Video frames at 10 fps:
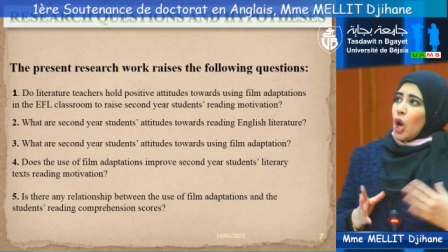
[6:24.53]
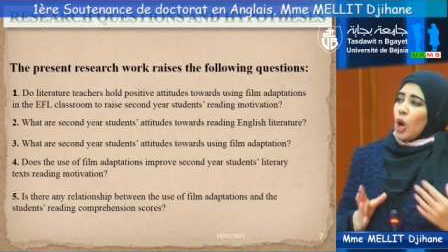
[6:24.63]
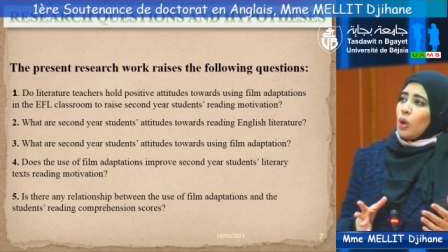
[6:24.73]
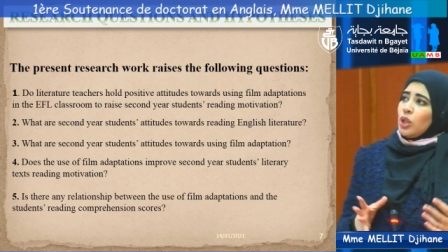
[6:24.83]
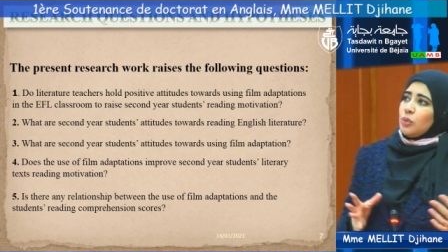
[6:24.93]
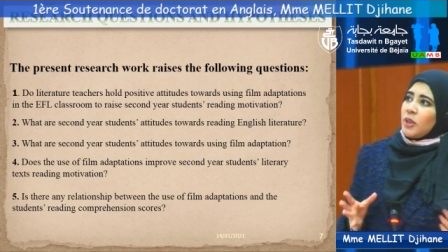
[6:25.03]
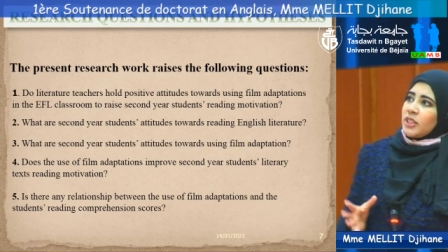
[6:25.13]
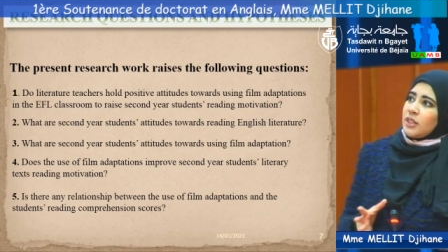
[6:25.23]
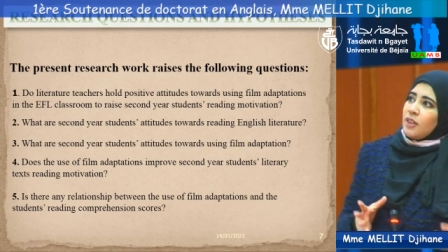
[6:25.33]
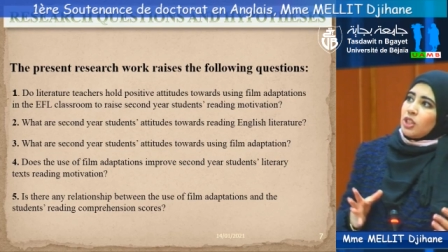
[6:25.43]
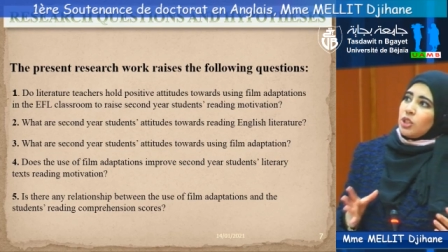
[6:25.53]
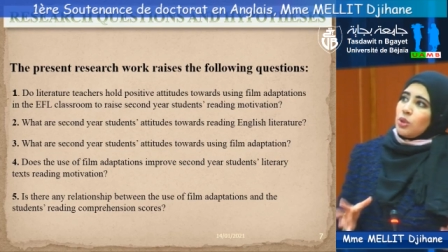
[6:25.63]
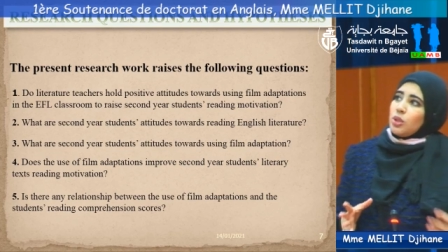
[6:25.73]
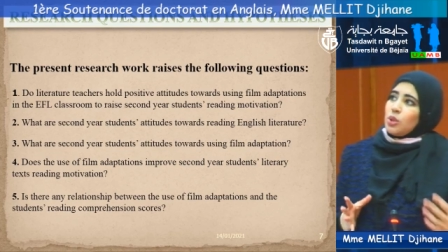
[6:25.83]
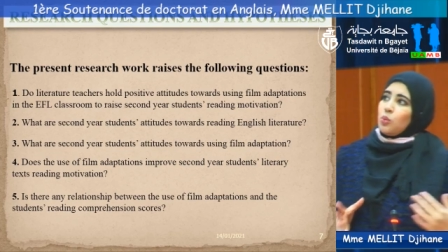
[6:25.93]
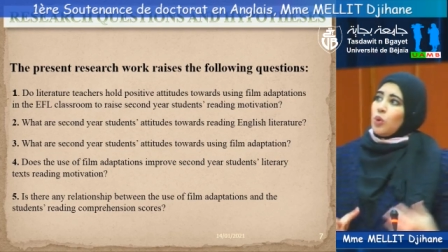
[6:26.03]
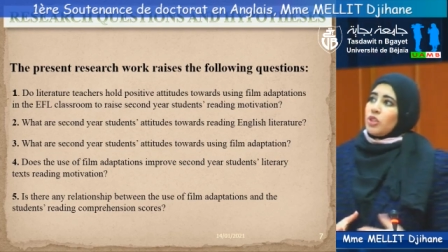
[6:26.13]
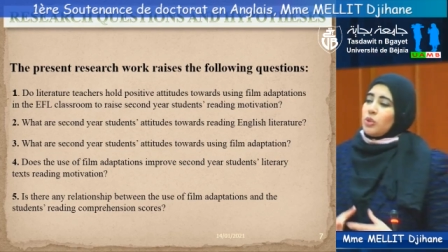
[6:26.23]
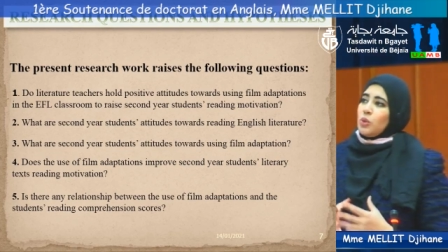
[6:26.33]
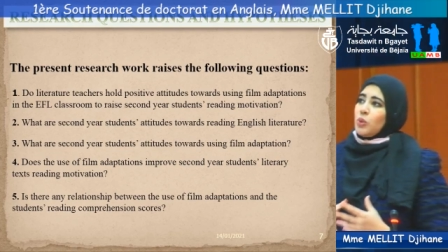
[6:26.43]
hold positive attitudes
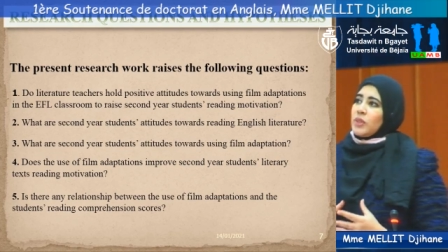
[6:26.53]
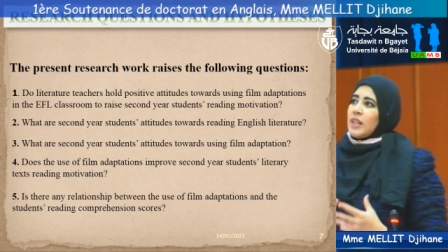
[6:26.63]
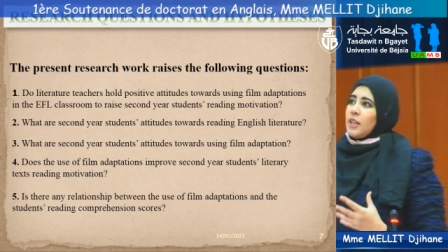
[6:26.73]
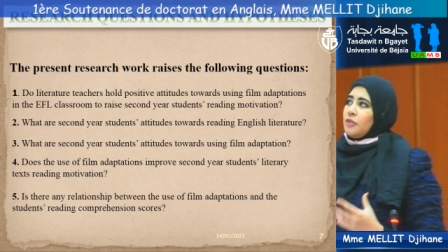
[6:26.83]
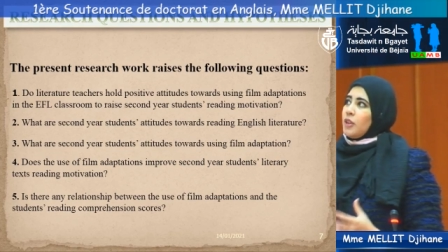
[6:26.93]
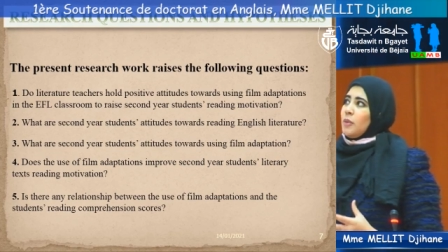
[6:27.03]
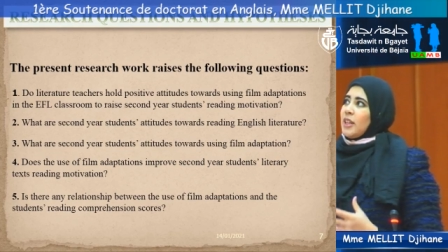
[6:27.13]
towards using film